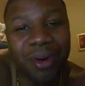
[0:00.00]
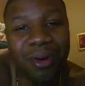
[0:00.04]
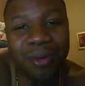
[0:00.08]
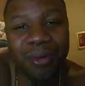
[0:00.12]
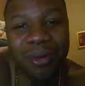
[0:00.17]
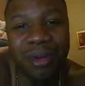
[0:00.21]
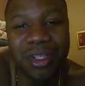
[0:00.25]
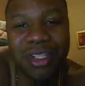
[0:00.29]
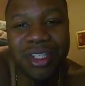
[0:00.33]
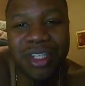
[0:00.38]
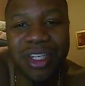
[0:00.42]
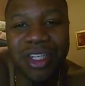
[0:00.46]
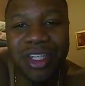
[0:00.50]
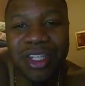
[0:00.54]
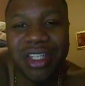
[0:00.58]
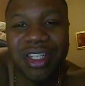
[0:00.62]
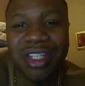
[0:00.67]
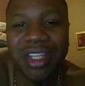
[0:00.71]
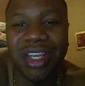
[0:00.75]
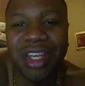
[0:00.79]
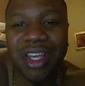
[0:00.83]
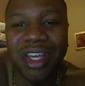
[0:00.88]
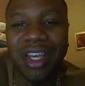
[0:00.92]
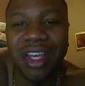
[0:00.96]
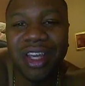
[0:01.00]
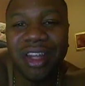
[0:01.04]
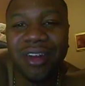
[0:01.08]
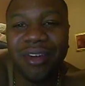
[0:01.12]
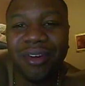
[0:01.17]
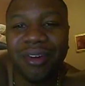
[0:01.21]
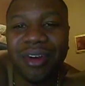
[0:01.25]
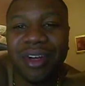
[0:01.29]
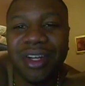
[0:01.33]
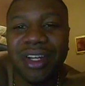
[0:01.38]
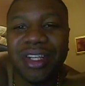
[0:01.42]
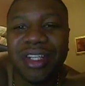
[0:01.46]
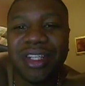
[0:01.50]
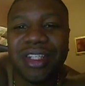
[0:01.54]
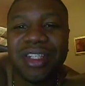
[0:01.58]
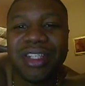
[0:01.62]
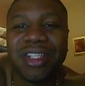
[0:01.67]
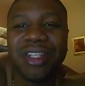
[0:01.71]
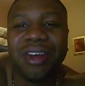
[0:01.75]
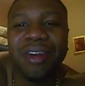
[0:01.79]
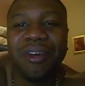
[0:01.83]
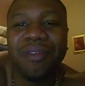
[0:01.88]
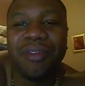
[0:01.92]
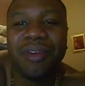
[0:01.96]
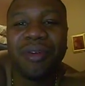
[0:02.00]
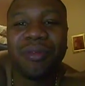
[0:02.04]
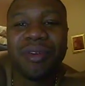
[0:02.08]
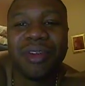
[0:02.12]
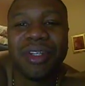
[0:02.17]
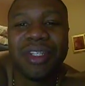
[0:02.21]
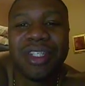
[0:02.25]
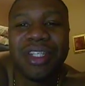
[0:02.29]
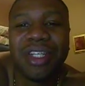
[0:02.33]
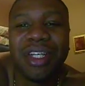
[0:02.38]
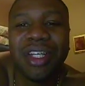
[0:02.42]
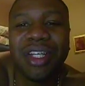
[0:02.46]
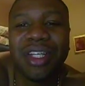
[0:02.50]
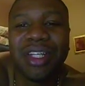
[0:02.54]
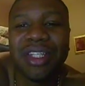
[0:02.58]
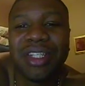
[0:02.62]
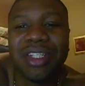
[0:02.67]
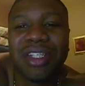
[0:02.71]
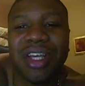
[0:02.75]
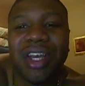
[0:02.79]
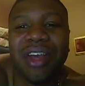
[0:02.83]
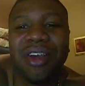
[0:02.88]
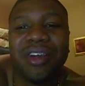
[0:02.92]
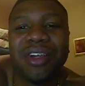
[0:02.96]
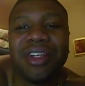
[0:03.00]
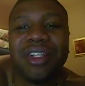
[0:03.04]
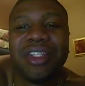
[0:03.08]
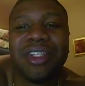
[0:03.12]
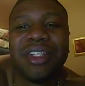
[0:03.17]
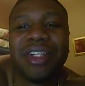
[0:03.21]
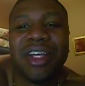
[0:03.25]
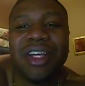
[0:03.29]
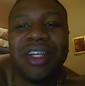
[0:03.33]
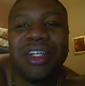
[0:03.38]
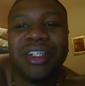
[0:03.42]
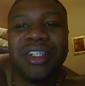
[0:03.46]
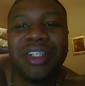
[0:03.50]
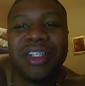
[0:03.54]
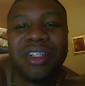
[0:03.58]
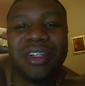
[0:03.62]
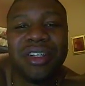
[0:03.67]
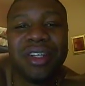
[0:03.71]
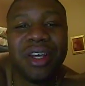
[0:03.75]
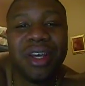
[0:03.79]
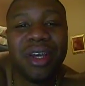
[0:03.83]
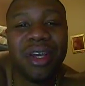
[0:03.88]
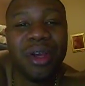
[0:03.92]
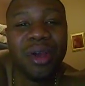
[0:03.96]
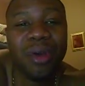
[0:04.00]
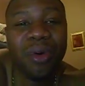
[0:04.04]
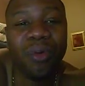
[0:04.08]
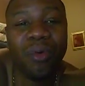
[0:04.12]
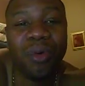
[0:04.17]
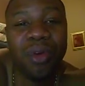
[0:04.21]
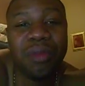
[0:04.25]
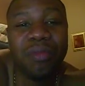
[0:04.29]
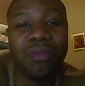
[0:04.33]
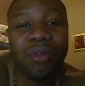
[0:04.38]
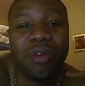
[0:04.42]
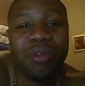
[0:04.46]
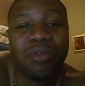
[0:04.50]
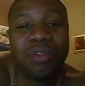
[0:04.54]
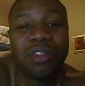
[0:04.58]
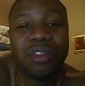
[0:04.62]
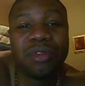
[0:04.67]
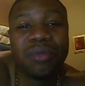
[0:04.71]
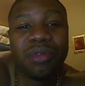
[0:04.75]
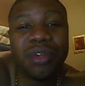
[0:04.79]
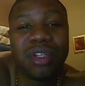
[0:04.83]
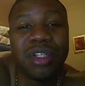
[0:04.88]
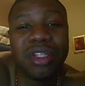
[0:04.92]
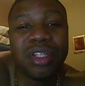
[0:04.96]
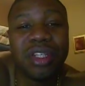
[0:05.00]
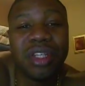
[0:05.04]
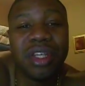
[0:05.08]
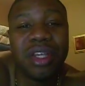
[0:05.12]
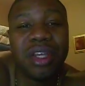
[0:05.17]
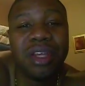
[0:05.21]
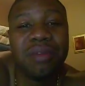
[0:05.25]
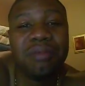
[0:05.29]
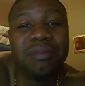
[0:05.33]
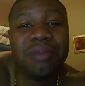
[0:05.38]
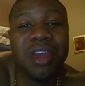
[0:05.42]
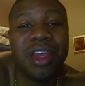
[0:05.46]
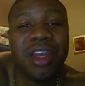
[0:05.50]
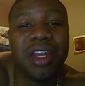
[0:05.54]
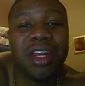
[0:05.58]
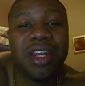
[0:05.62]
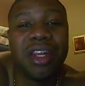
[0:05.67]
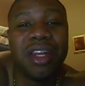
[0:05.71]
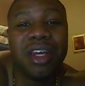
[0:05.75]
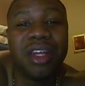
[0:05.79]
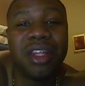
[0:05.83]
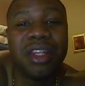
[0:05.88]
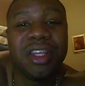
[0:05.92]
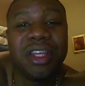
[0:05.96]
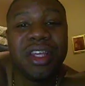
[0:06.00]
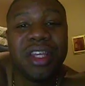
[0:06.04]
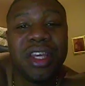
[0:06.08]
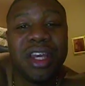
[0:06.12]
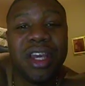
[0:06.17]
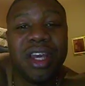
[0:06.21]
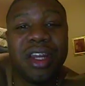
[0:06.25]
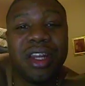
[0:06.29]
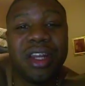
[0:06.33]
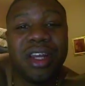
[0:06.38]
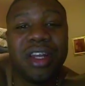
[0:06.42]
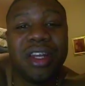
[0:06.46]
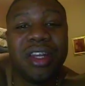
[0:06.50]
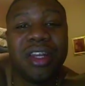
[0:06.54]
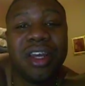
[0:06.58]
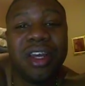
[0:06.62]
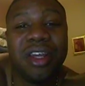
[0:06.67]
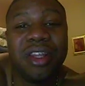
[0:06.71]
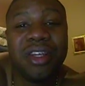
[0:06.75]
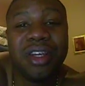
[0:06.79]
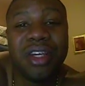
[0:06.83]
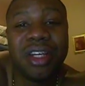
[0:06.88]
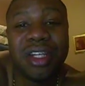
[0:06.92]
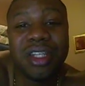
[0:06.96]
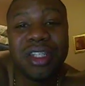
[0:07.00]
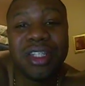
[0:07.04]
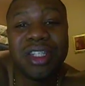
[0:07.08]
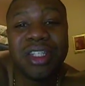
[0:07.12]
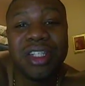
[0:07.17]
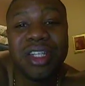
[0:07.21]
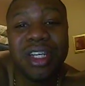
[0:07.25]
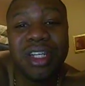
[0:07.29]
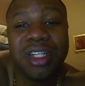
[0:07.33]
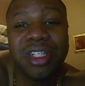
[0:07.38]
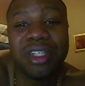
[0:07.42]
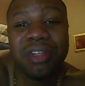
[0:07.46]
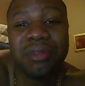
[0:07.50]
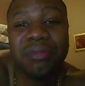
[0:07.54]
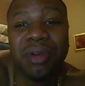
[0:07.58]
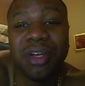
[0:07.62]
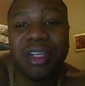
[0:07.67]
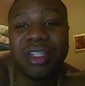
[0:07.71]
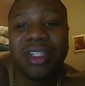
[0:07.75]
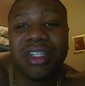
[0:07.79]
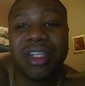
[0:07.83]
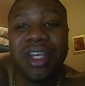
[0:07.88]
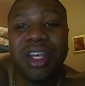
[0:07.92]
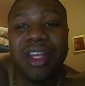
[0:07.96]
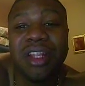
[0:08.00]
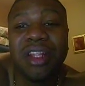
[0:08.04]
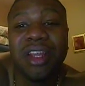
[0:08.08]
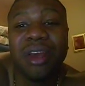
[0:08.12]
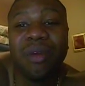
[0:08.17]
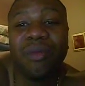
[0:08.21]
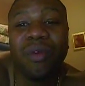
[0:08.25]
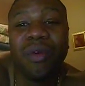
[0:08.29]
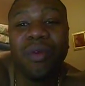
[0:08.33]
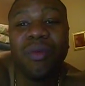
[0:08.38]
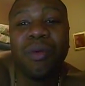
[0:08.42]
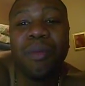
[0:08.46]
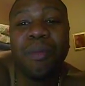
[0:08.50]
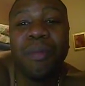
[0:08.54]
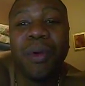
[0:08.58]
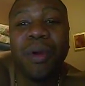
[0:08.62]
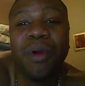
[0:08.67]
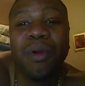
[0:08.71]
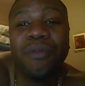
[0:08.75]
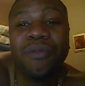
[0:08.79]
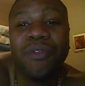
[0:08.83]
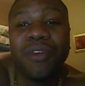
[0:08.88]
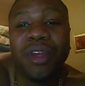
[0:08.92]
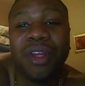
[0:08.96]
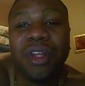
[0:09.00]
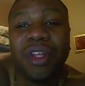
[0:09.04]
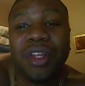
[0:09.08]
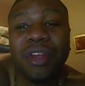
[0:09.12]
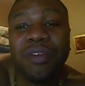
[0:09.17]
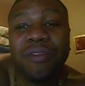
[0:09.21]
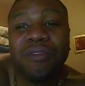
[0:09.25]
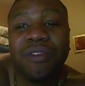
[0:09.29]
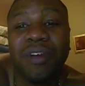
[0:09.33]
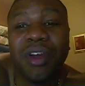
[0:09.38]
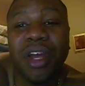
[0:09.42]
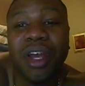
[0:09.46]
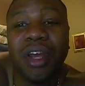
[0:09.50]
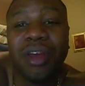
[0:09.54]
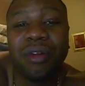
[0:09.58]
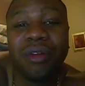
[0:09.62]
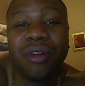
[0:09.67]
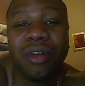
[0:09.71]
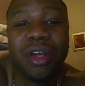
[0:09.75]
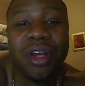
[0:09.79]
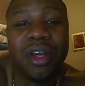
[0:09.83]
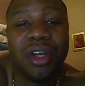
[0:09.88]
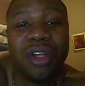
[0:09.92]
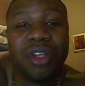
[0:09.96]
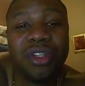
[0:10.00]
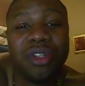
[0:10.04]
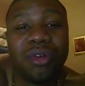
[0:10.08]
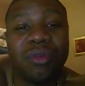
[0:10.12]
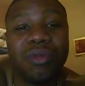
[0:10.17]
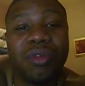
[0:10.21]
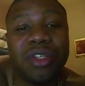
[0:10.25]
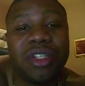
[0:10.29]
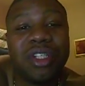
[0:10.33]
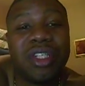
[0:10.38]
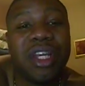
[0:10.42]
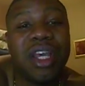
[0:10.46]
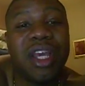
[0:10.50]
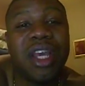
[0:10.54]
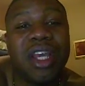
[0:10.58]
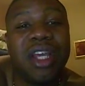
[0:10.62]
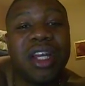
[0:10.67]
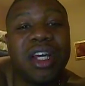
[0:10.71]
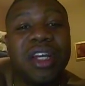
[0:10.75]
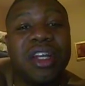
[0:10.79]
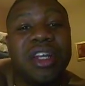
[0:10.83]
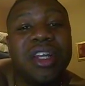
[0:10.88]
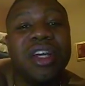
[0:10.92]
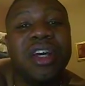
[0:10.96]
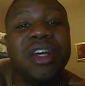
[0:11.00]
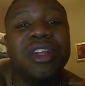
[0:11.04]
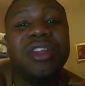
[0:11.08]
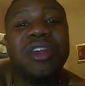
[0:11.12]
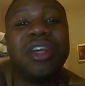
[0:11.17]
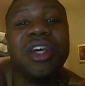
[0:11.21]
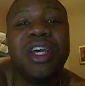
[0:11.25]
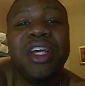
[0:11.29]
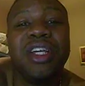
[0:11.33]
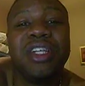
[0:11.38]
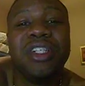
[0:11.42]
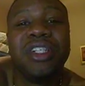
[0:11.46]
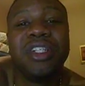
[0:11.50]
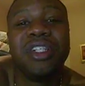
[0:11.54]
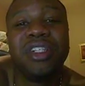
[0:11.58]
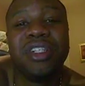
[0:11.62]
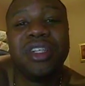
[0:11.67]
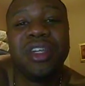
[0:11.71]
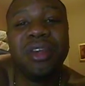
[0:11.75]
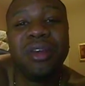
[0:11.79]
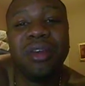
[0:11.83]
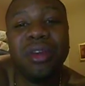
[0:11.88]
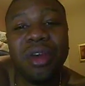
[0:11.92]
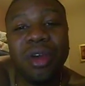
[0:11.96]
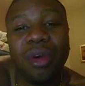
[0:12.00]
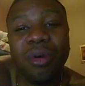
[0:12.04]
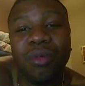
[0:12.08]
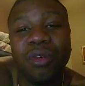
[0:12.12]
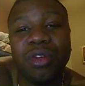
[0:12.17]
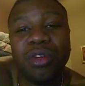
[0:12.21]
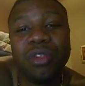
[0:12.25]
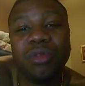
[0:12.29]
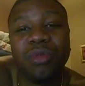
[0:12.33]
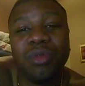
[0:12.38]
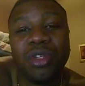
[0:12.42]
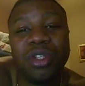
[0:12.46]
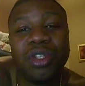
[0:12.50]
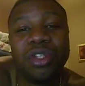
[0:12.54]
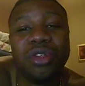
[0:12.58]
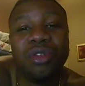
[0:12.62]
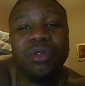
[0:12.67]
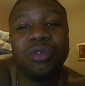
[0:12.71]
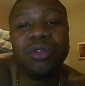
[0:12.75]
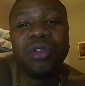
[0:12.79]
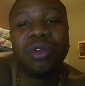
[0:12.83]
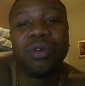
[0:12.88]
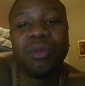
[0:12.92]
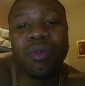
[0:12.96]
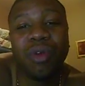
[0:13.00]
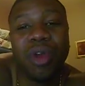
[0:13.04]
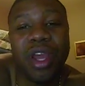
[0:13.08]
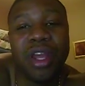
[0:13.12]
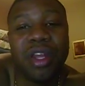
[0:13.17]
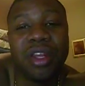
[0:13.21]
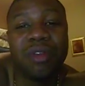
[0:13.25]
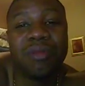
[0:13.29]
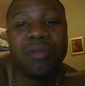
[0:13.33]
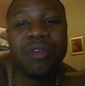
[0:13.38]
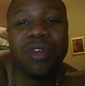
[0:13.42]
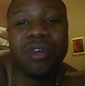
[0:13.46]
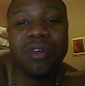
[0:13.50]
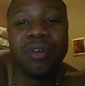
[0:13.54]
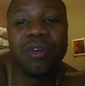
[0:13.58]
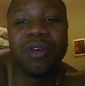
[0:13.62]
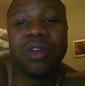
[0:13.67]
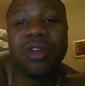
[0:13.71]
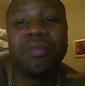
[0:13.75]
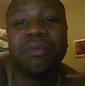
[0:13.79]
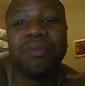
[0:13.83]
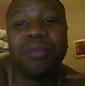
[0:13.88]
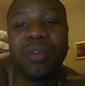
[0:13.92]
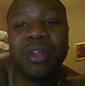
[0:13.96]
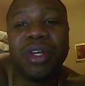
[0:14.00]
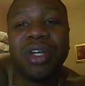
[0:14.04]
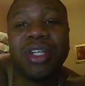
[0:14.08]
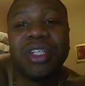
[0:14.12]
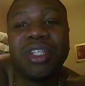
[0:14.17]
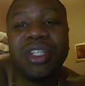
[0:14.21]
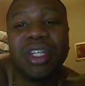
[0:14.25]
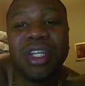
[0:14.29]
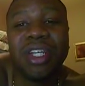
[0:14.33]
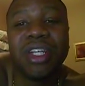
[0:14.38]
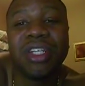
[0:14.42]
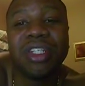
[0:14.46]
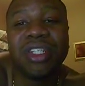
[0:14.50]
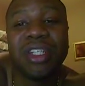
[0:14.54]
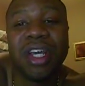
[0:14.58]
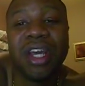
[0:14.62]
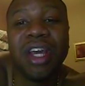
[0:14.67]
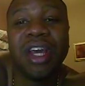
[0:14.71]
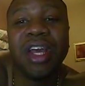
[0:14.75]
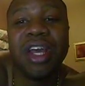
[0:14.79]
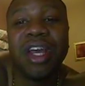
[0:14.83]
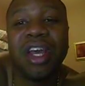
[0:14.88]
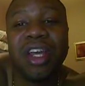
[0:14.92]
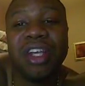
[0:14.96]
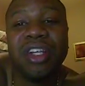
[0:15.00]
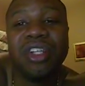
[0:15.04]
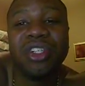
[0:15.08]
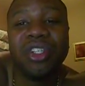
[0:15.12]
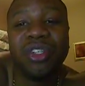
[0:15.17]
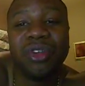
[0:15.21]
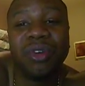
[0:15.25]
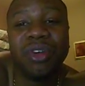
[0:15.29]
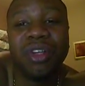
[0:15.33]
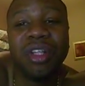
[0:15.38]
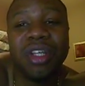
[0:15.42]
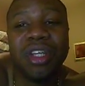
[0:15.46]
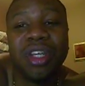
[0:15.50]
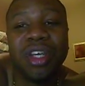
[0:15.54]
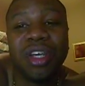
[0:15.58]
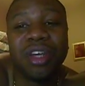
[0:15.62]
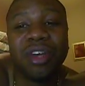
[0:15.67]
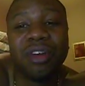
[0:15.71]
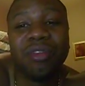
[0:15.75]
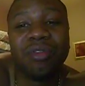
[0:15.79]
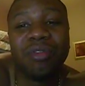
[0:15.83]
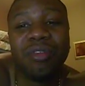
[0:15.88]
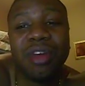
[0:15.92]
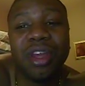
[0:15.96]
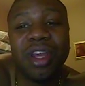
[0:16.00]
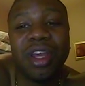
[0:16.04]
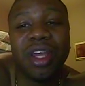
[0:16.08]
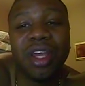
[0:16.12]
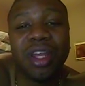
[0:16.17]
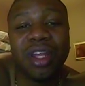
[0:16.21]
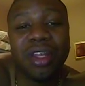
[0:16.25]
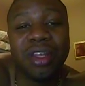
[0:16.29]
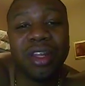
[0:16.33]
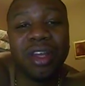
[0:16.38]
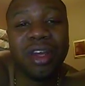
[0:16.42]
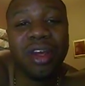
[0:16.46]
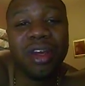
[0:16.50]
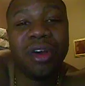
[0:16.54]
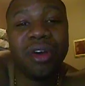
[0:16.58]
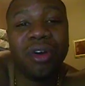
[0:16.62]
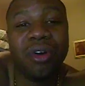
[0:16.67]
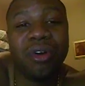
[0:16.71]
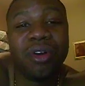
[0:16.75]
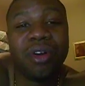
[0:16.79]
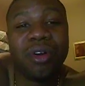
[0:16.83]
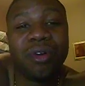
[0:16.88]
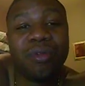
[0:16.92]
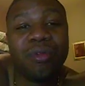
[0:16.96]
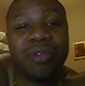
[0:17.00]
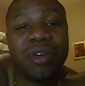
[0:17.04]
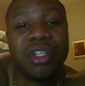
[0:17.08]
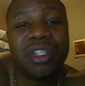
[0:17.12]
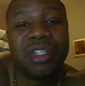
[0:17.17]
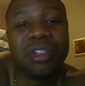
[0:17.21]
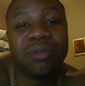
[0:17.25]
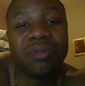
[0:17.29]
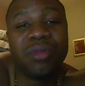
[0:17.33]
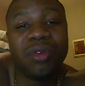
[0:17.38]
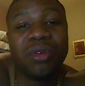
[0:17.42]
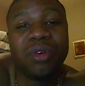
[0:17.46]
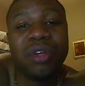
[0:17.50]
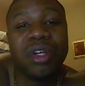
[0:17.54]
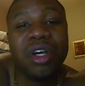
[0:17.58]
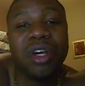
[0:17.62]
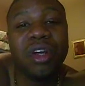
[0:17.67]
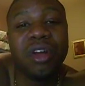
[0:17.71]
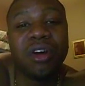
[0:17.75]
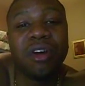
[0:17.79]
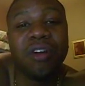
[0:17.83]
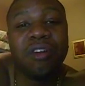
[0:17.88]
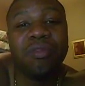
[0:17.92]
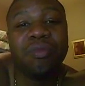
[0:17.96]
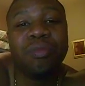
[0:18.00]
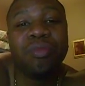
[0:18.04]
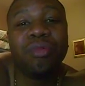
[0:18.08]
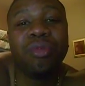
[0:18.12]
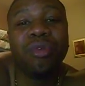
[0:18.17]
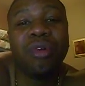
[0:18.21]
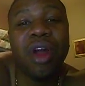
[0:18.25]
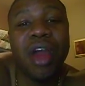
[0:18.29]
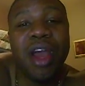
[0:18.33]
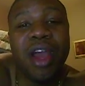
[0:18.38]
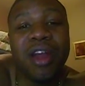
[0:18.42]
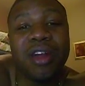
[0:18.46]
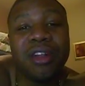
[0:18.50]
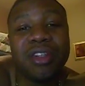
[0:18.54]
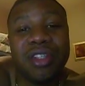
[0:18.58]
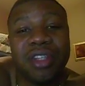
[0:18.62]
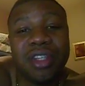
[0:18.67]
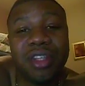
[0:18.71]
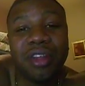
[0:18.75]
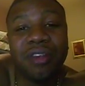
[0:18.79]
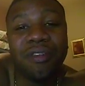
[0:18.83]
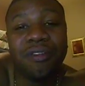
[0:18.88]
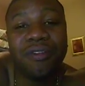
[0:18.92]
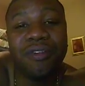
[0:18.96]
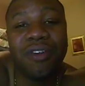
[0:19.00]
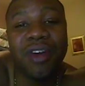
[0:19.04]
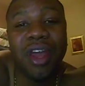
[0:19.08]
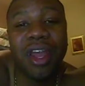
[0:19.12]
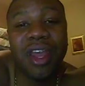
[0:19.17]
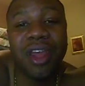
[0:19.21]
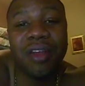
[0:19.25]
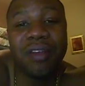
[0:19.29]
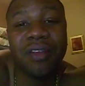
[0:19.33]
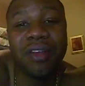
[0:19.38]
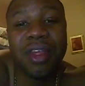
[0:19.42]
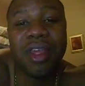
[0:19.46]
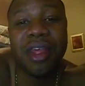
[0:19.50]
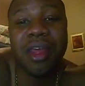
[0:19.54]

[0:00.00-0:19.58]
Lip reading: which is in itself a ridiculous accusation, we moved swiftly and made yet another concession by stating that we were perfectly fine to retain another agency which would do the random urine and blood test and jointly agreeing on a reasonable cutoff prior to the fight,